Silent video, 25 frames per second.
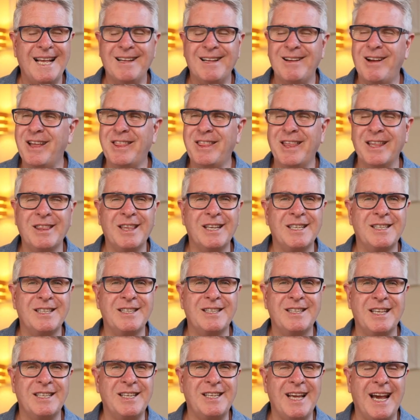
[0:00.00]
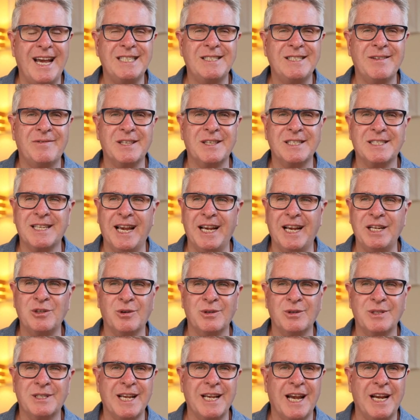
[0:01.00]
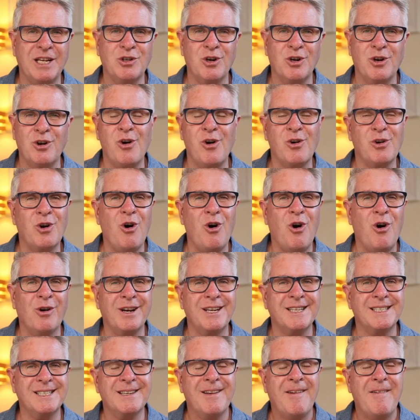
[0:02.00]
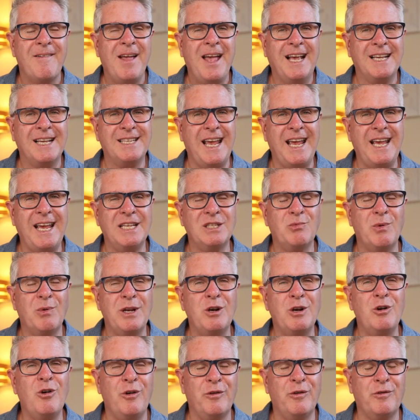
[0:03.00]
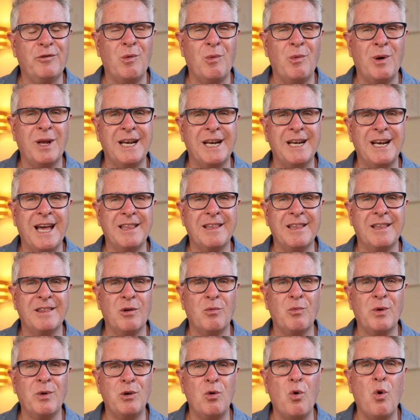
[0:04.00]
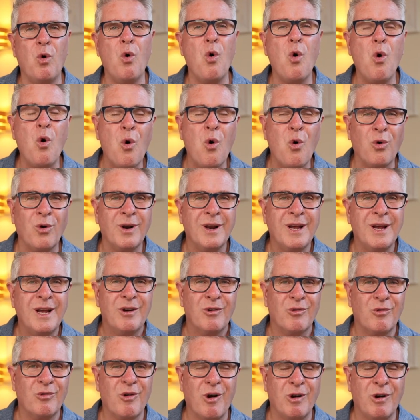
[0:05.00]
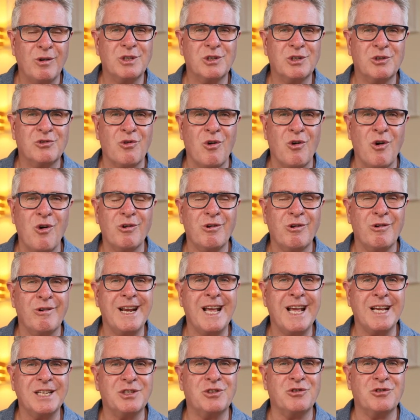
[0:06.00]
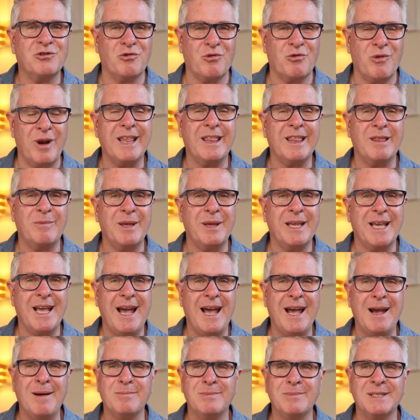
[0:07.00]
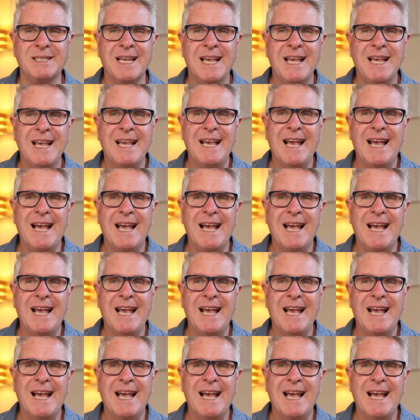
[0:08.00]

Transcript: I think the days of the sage on stage are long gone. It's as we learn from one another that we all grow stronger, and our strength becomes